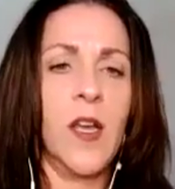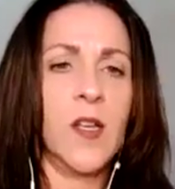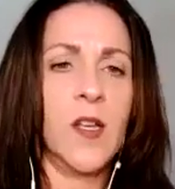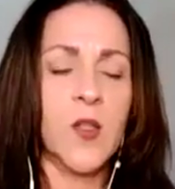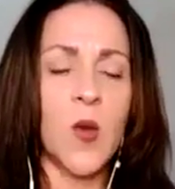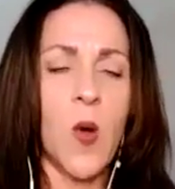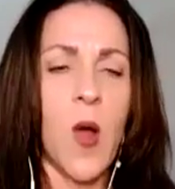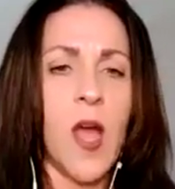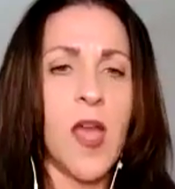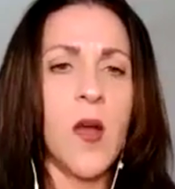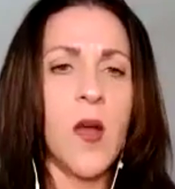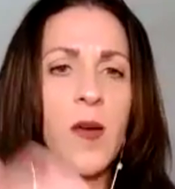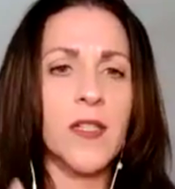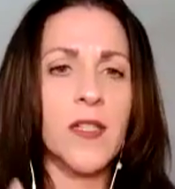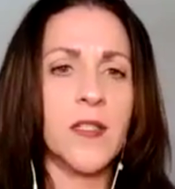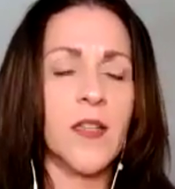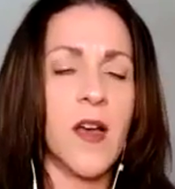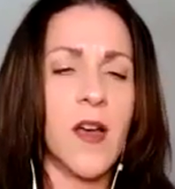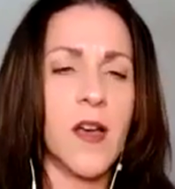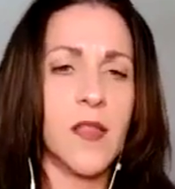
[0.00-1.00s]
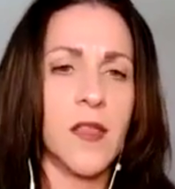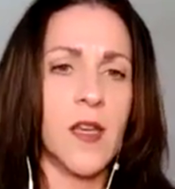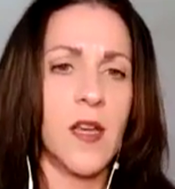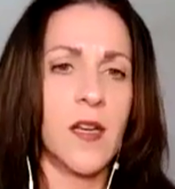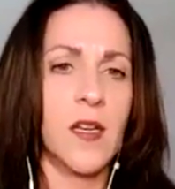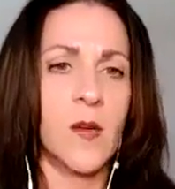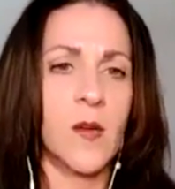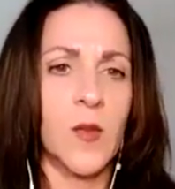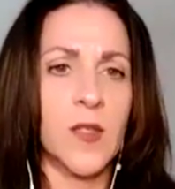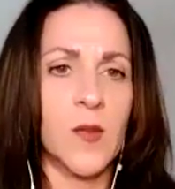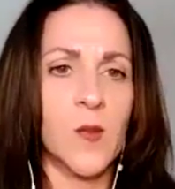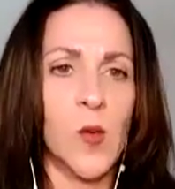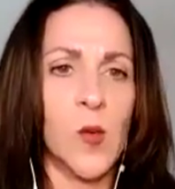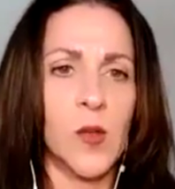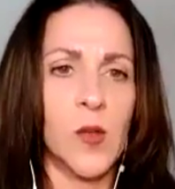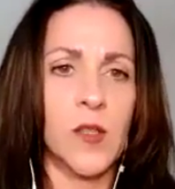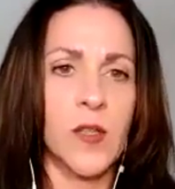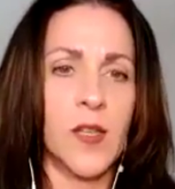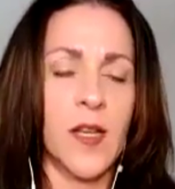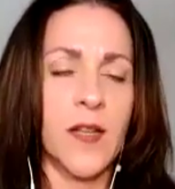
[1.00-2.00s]
So I always thought that it was
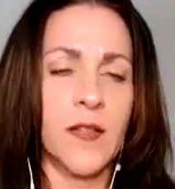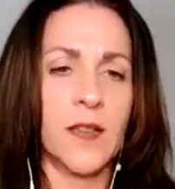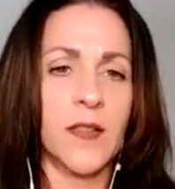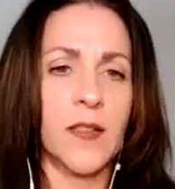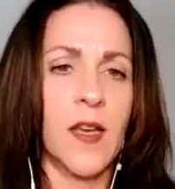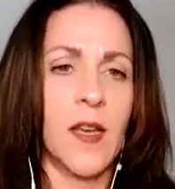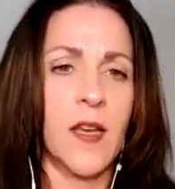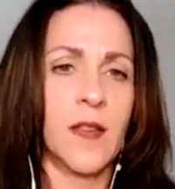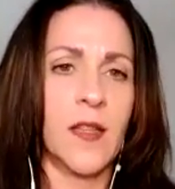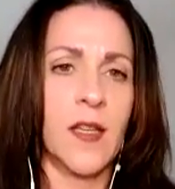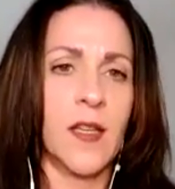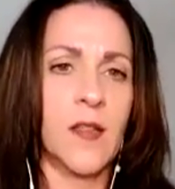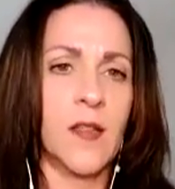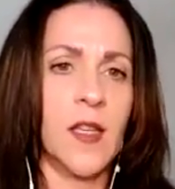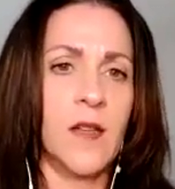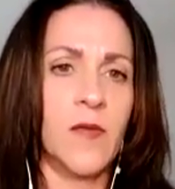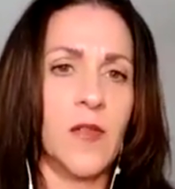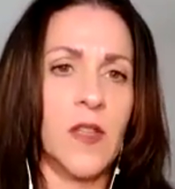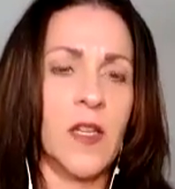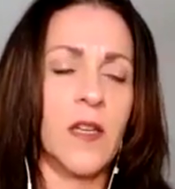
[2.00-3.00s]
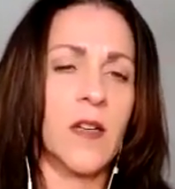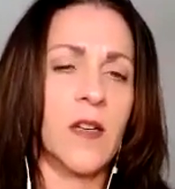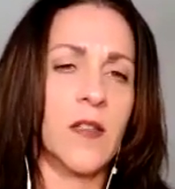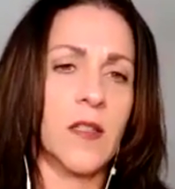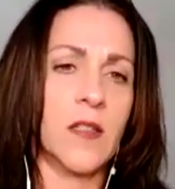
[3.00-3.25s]
more or less that they live there,